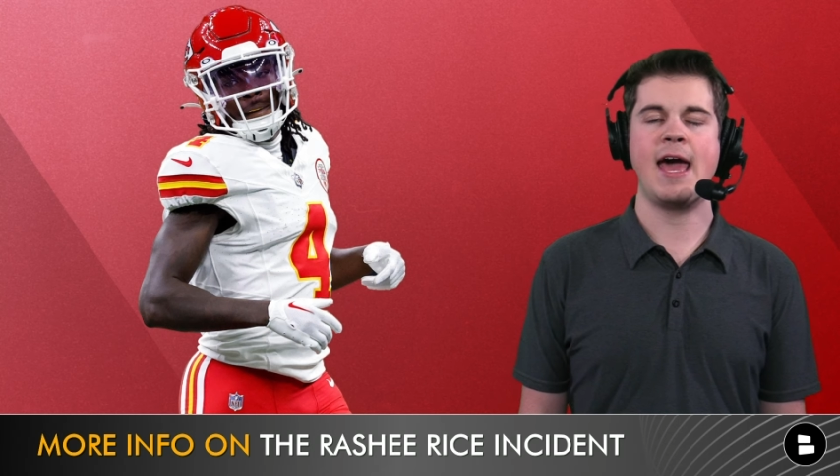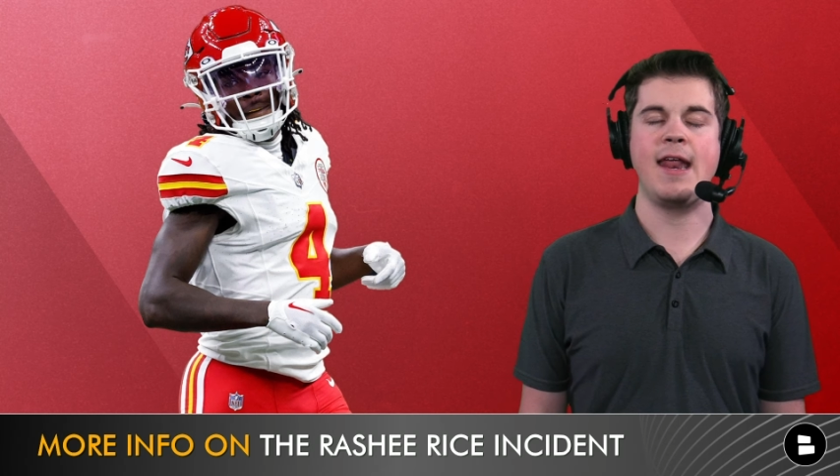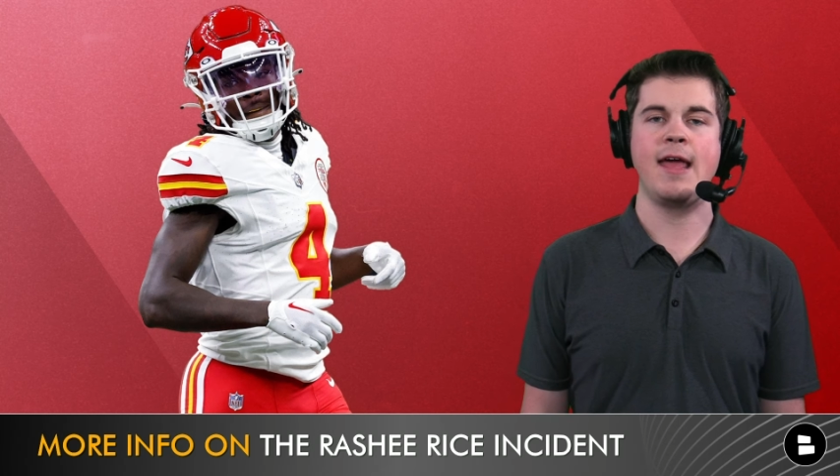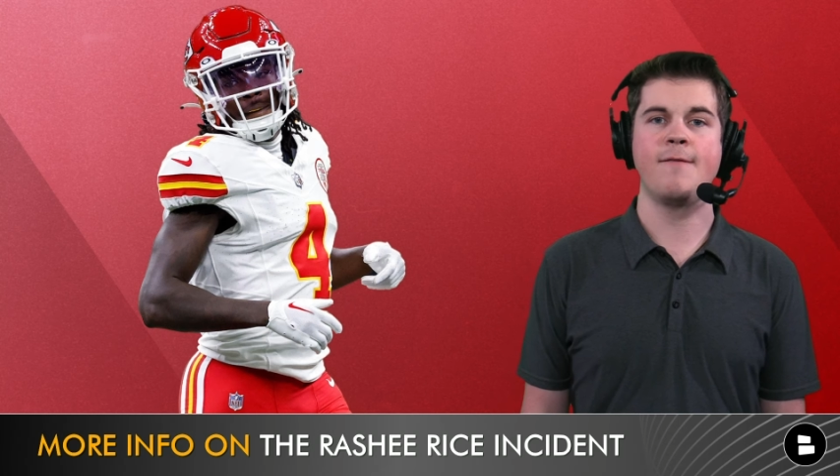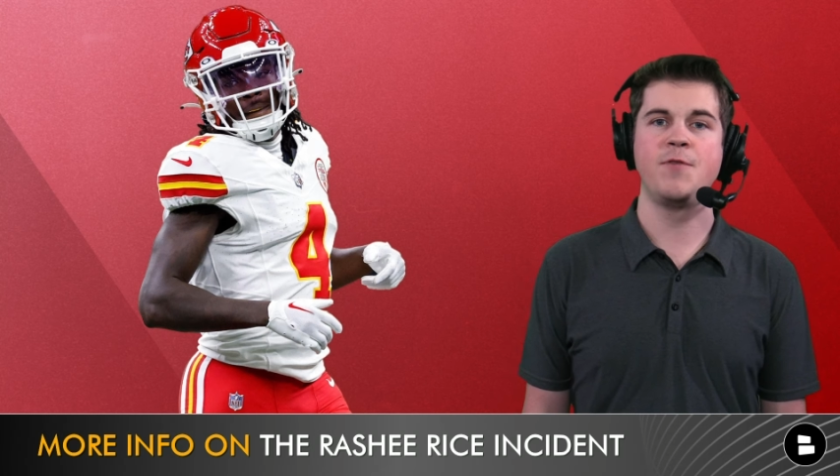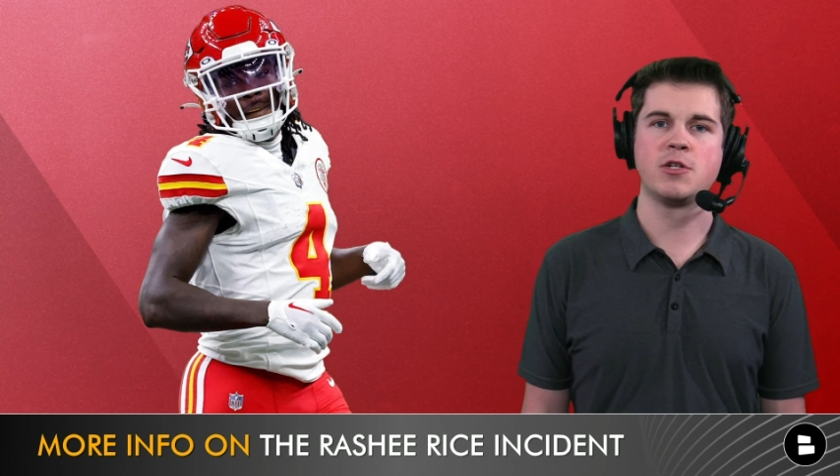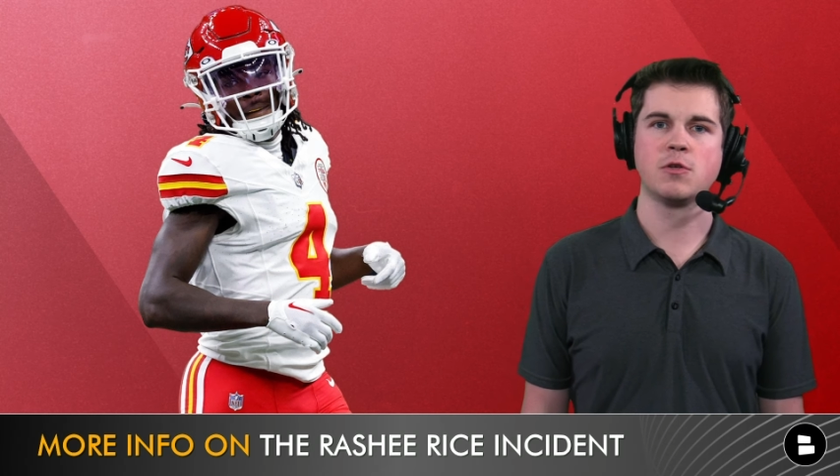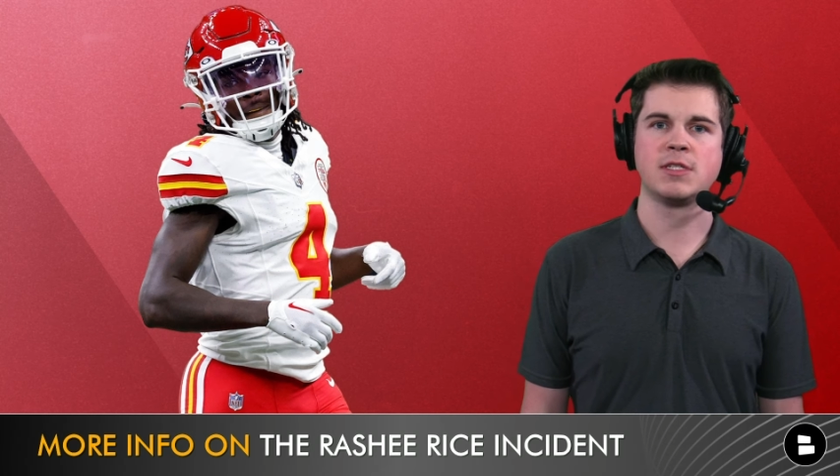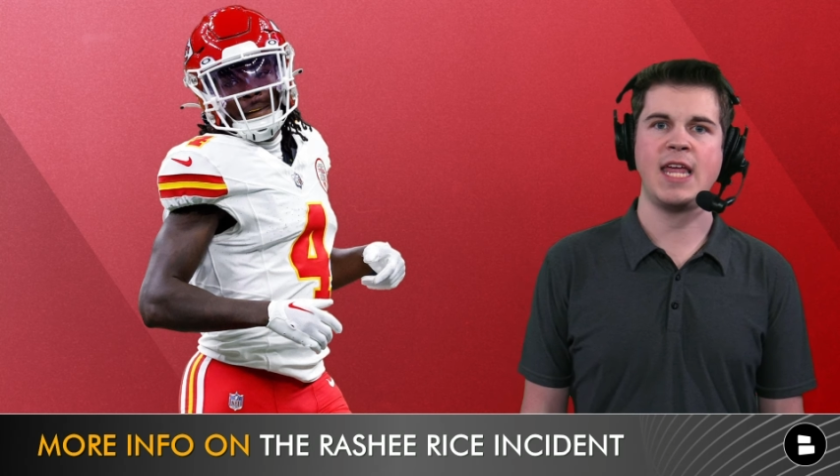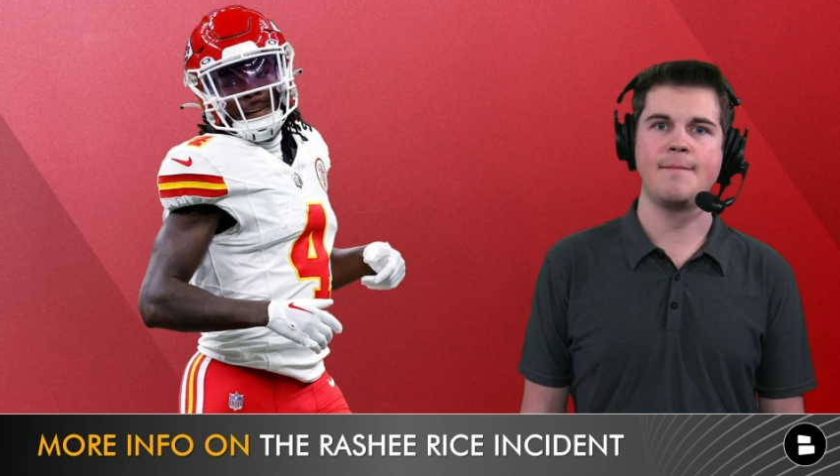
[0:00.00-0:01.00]
had an official
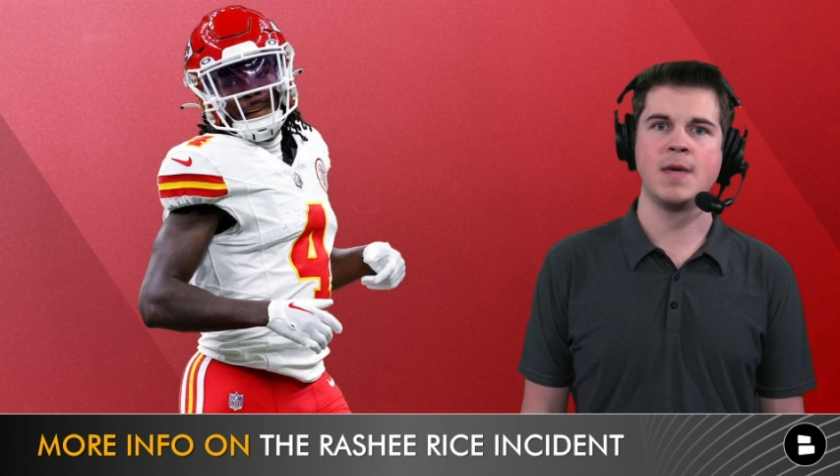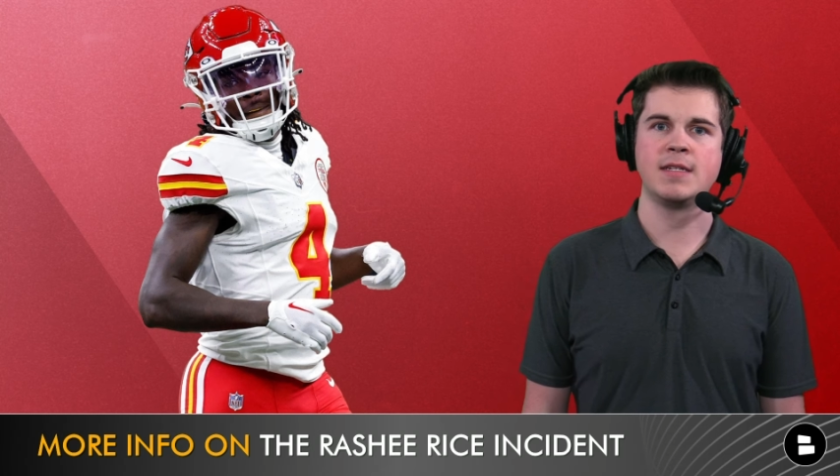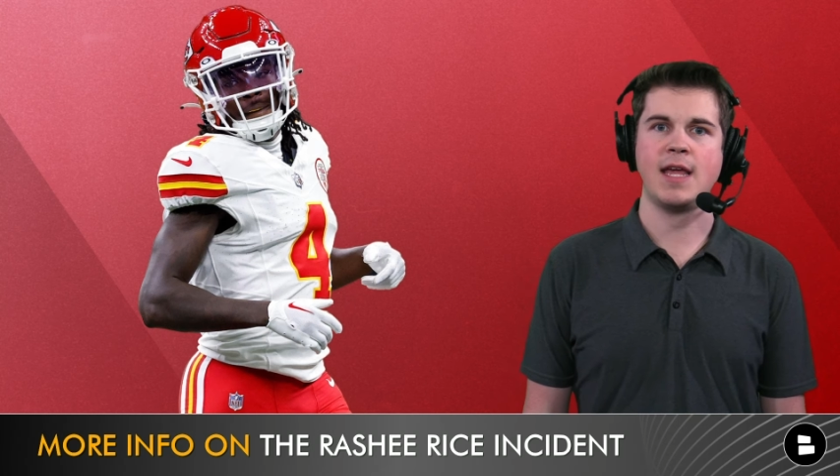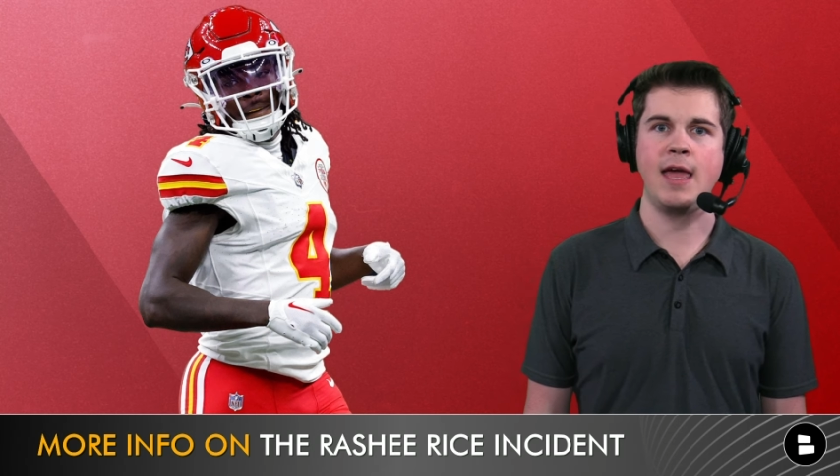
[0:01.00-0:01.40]
statement,